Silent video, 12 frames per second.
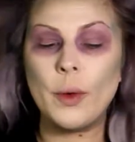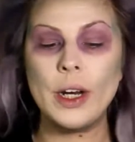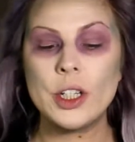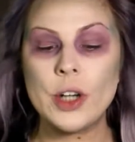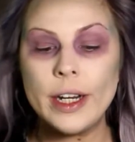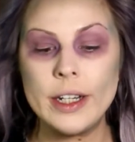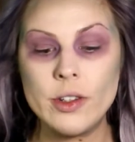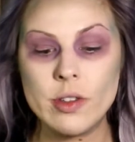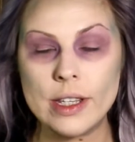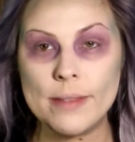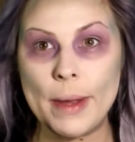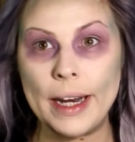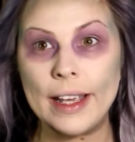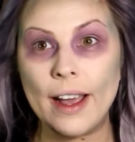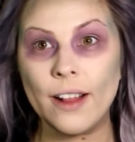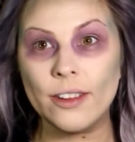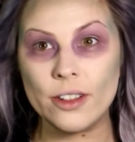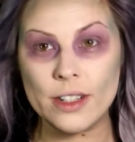want to try and use as many
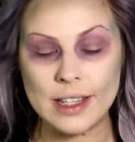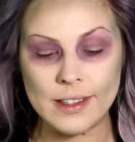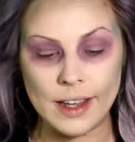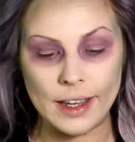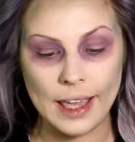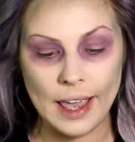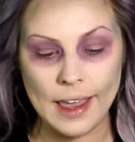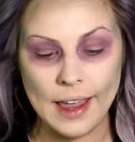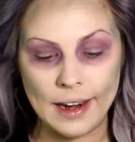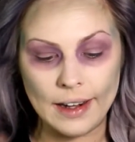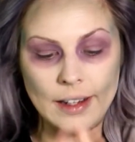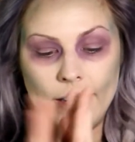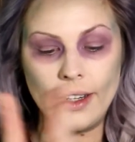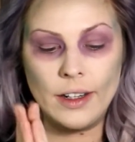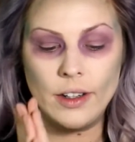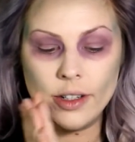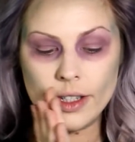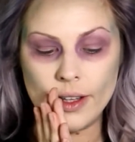colors as I can in
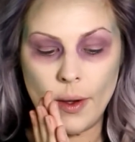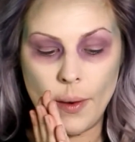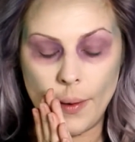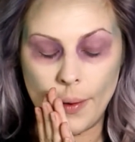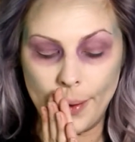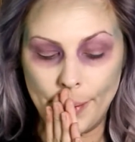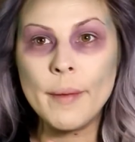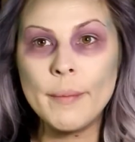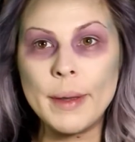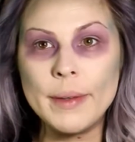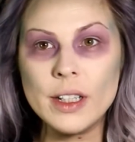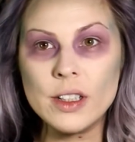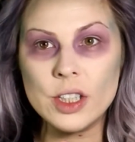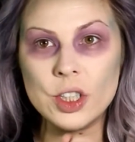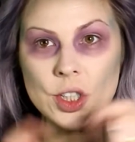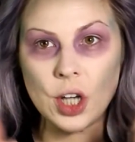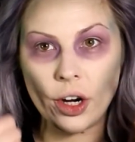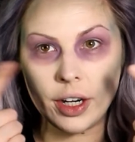here, so maybe I'll
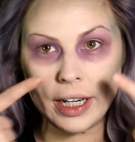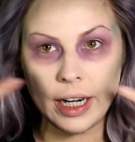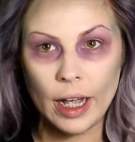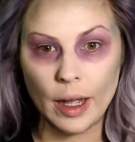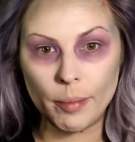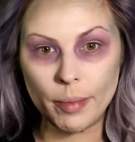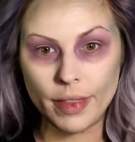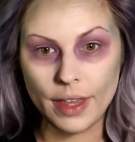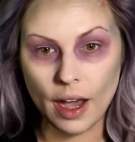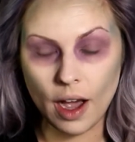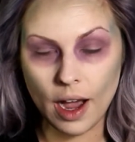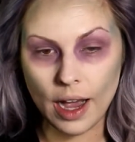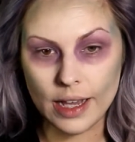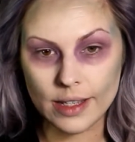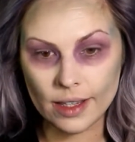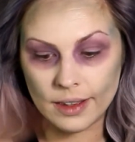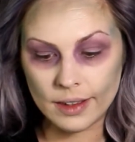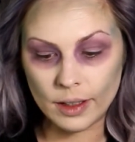darken up the
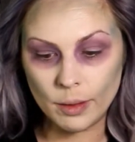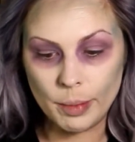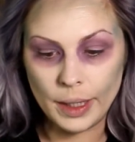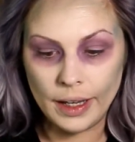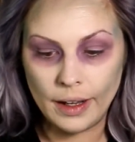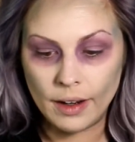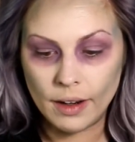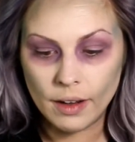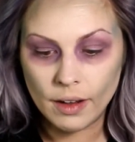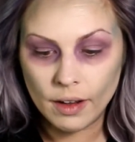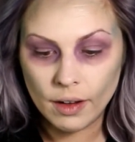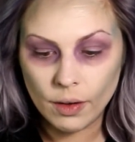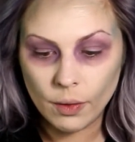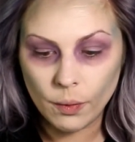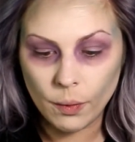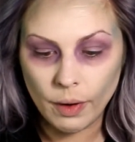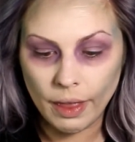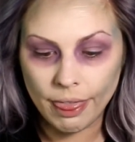eyes a little bit
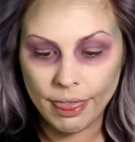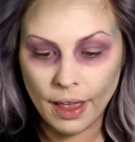with